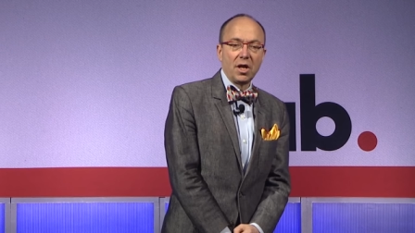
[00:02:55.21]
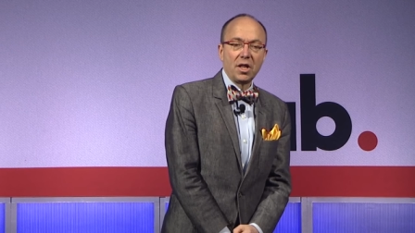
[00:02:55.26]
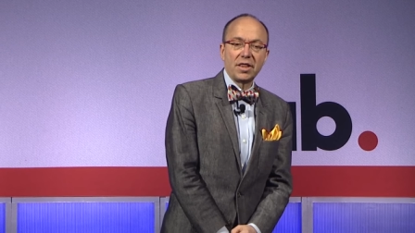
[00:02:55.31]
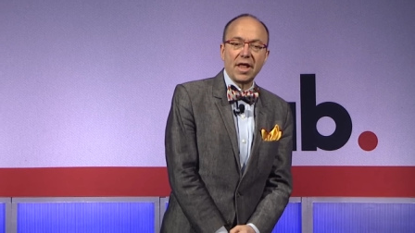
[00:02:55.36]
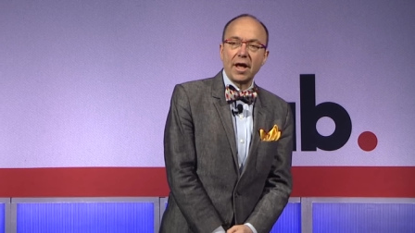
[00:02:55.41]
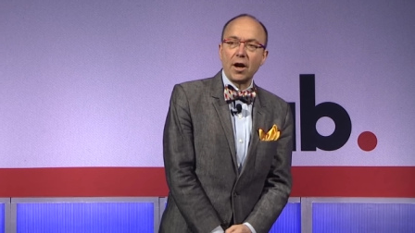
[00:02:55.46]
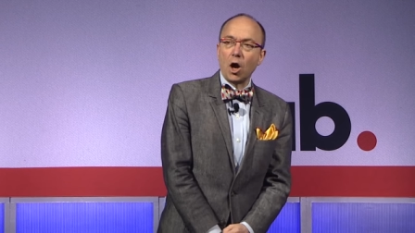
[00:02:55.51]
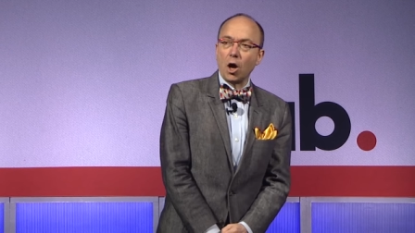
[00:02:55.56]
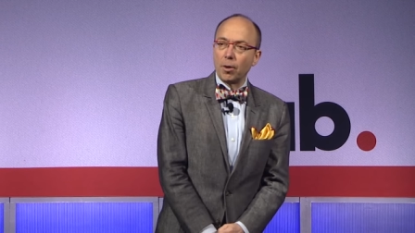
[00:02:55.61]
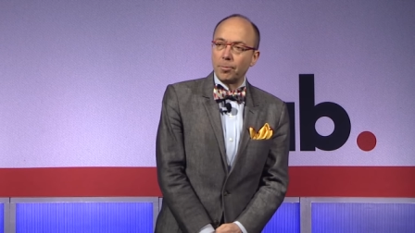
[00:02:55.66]

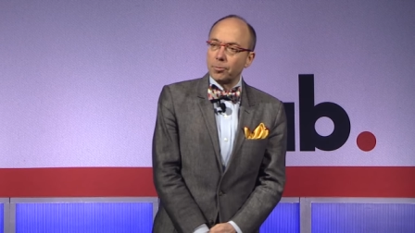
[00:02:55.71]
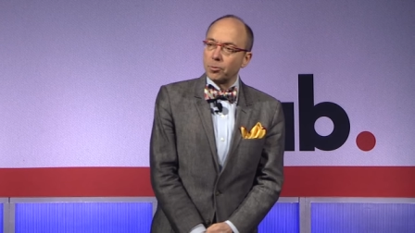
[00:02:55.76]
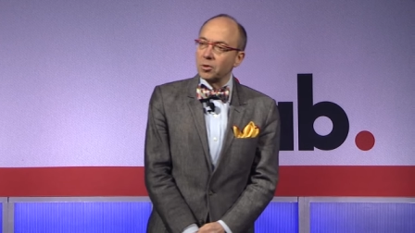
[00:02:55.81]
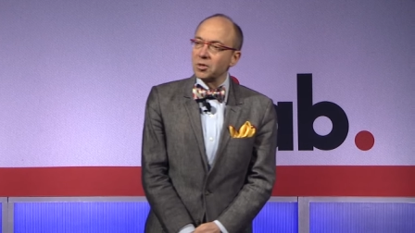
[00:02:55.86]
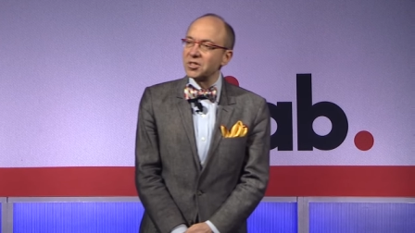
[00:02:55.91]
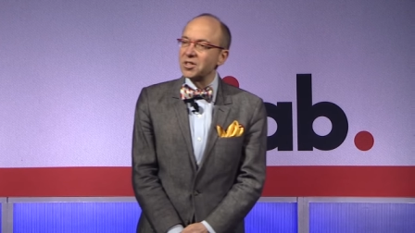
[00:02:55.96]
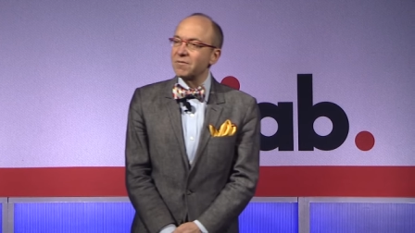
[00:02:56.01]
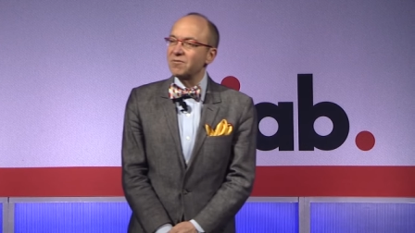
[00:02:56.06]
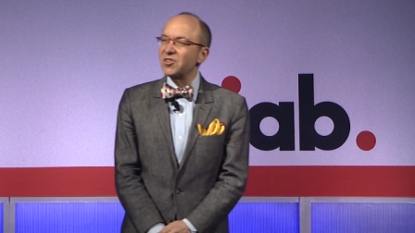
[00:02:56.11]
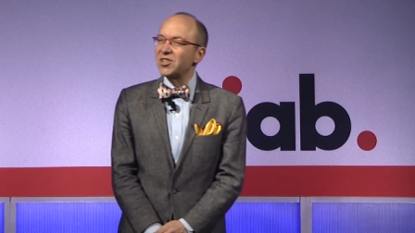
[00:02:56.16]
that
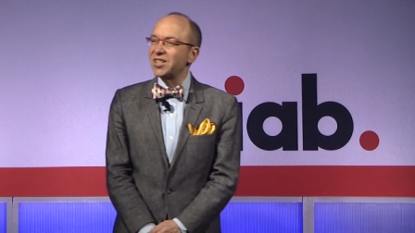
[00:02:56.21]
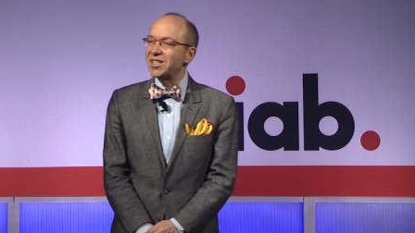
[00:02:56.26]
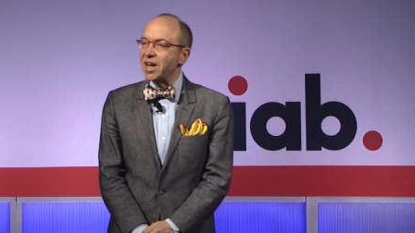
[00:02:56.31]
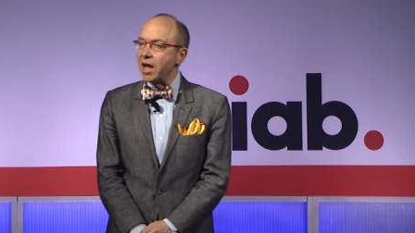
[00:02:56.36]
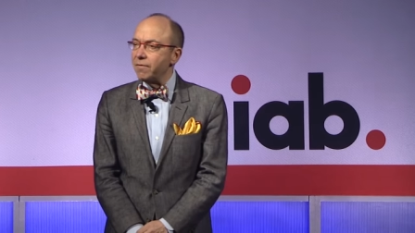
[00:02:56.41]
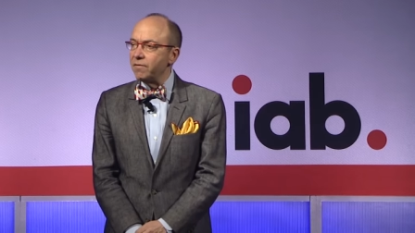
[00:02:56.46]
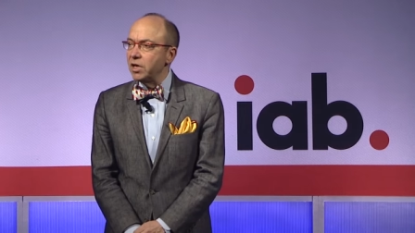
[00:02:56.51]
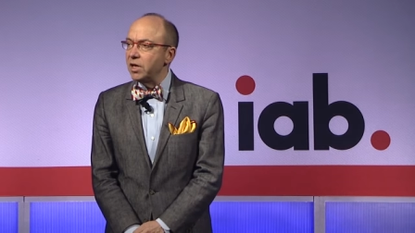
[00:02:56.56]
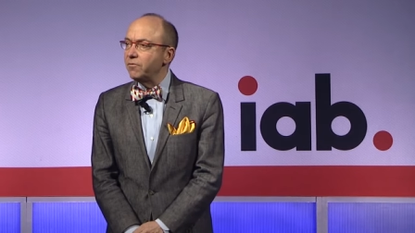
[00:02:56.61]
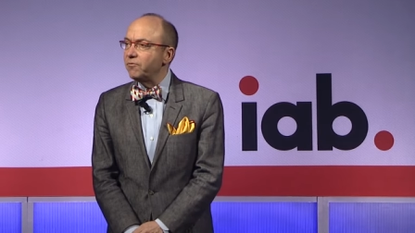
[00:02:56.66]
upwards of
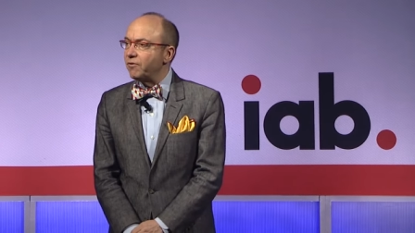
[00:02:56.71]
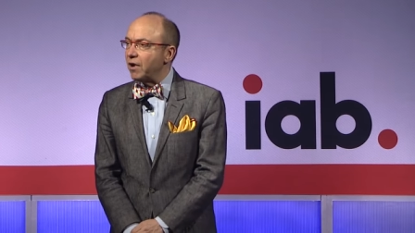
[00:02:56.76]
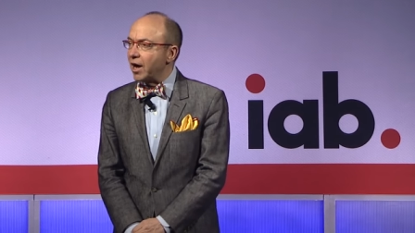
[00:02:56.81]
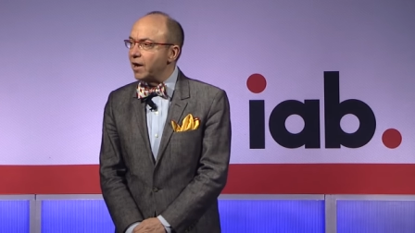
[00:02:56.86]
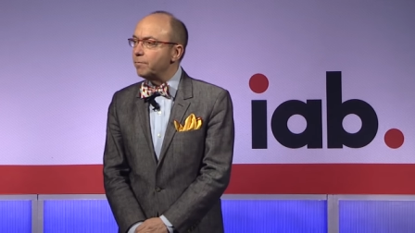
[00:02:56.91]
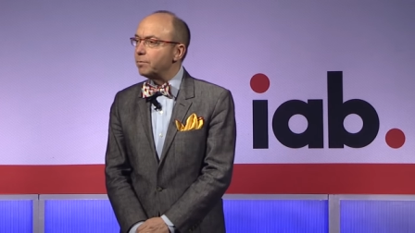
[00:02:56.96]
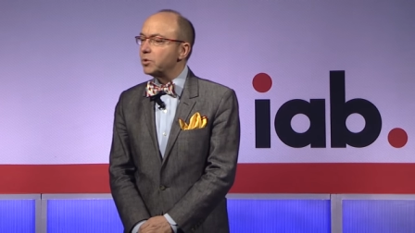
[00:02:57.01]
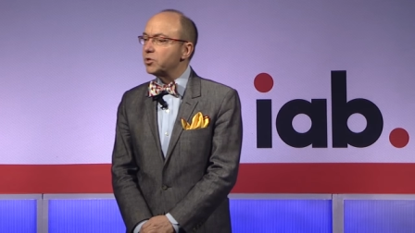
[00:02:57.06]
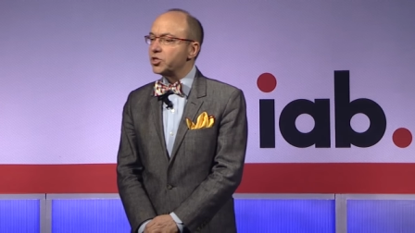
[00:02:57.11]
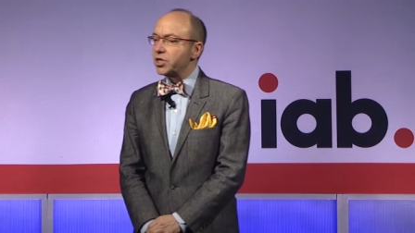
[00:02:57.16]

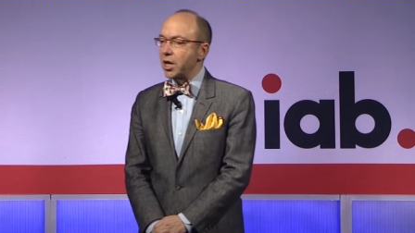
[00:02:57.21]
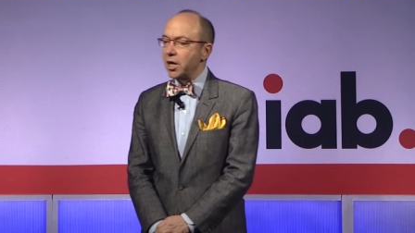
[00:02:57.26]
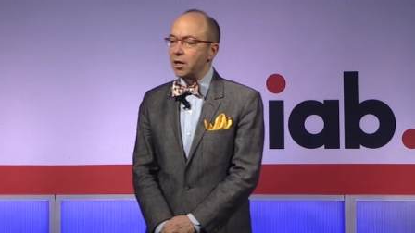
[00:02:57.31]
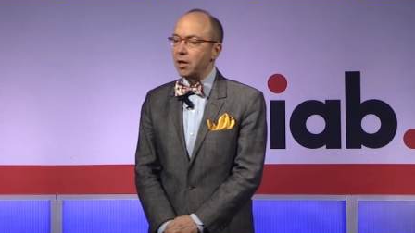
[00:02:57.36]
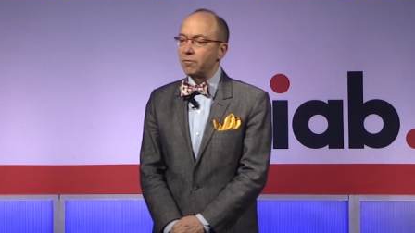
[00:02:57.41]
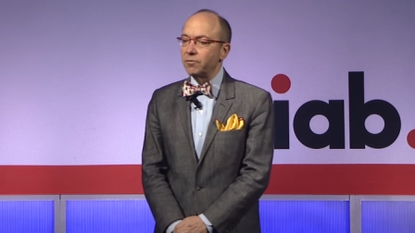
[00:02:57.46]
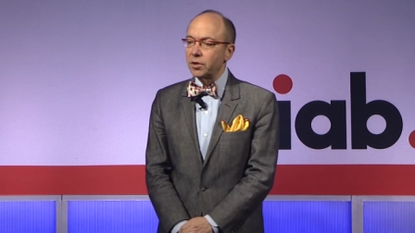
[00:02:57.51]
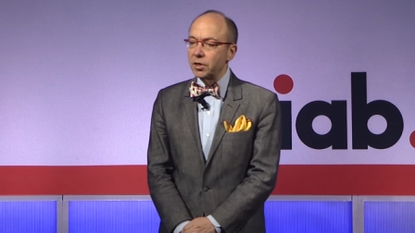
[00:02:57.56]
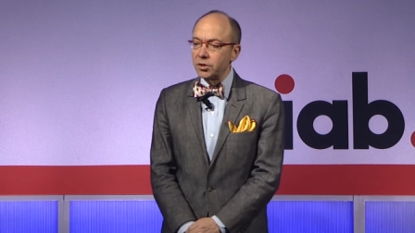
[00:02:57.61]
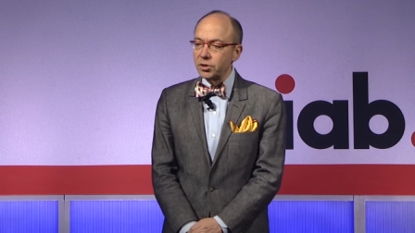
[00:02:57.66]
75%
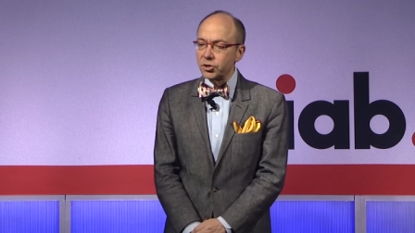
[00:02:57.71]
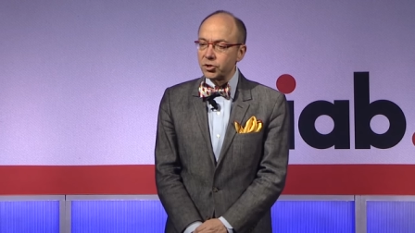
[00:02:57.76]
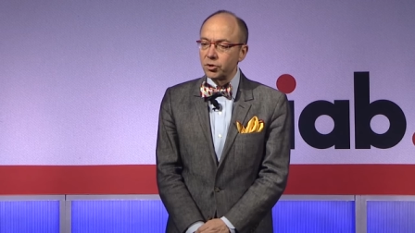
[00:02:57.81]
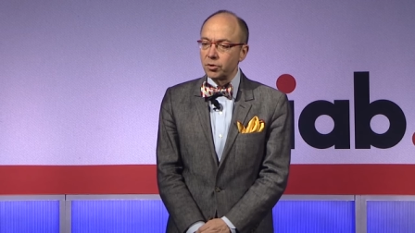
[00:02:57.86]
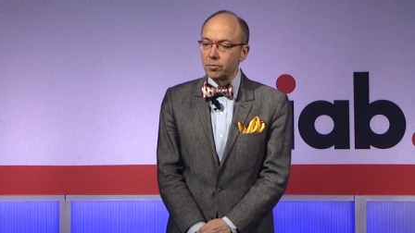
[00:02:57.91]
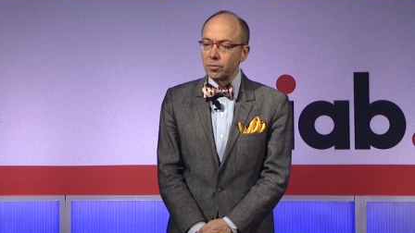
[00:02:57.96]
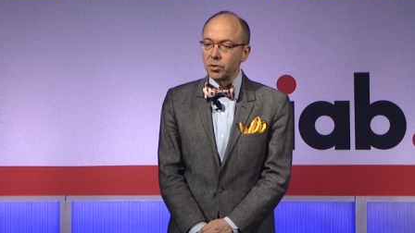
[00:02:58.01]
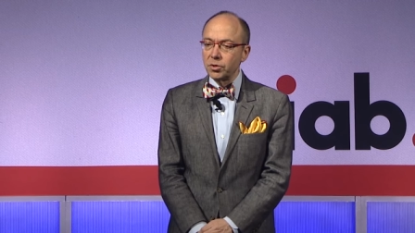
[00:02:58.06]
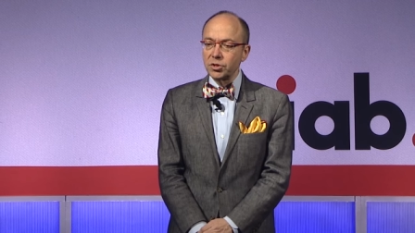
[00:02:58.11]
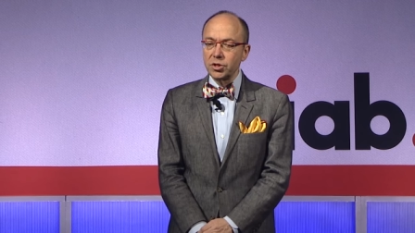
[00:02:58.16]
of
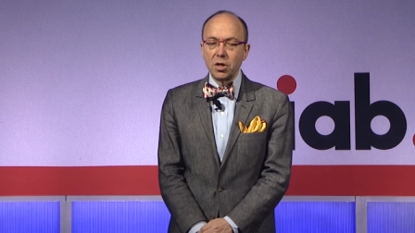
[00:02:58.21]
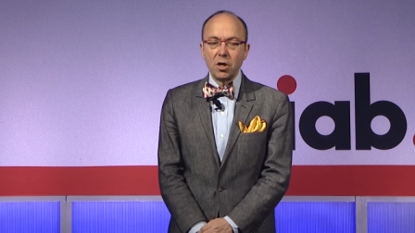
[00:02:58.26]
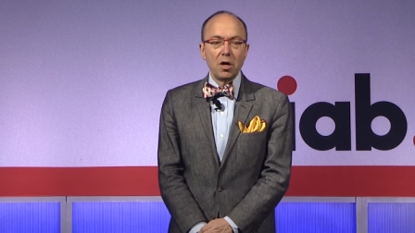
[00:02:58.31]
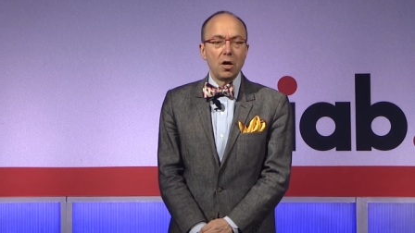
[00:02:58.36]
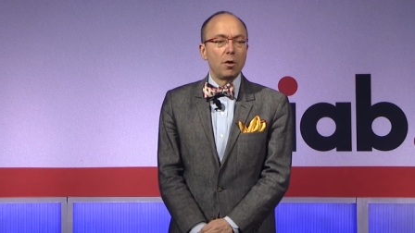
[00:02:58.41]
consumers